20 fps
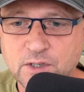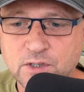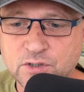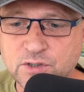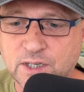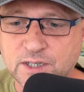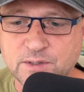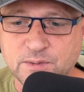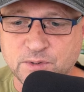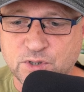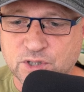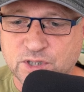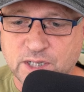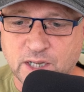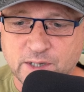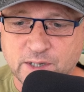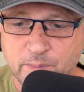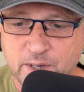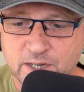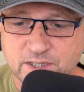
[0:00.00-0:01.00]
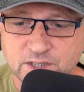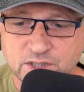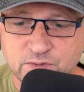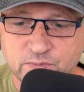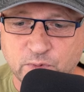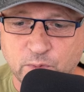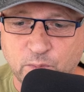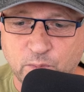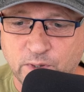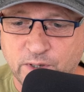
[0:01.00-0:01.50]
So that's just had a message
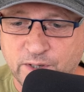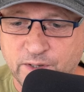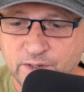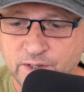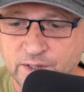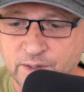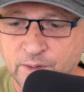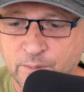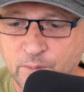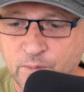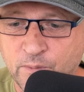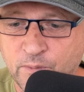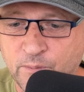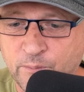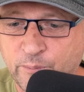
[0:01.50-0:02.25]
from one of the